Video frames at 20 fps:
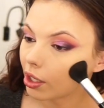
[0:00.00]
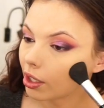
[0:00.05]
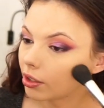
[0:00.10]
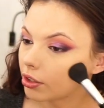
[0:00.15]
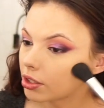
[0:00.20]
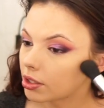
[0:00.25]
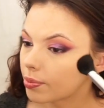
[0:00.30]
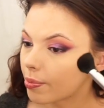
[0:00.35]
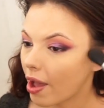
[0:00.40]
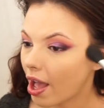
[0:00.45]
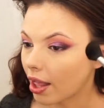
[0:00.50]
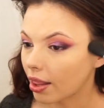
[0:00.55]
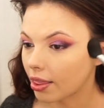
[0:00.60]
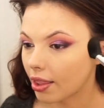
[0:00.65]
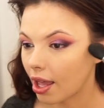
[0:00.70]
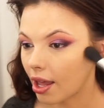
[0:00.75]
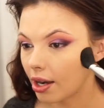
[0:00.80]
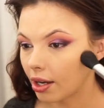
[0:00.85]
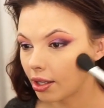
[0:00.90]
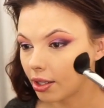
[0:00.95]
just pat
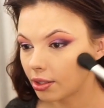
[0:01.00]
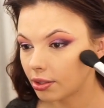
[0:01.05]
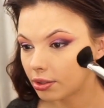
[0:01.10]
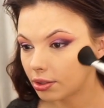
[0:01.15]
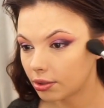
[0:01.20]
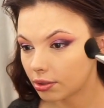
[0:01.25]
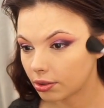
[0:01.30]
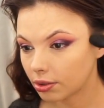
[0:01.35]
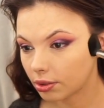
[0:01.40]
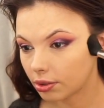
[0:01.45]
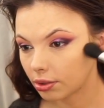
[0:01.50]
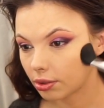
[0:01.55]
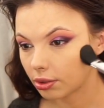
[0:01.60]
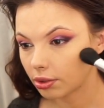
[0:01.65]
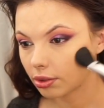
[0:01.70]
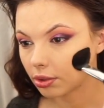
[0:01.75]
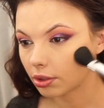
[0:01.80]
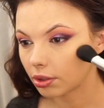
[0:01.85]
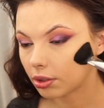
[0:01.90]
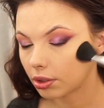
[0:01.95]
that in
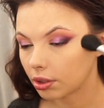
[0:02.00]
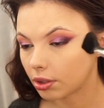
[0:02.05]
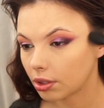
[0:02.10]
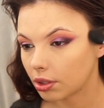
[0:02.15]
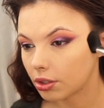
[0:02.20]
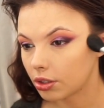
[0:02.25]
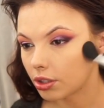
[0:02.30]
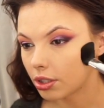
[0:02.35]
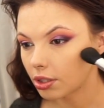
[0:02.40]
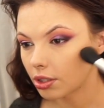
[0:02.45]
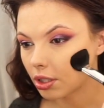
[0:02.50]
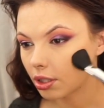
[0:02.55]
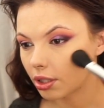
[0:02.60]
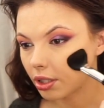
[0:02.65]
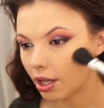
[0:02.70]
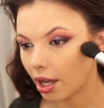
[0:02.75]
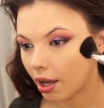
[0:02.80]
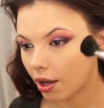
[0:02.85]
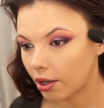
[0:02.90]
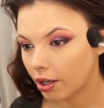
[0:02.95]
just on the outer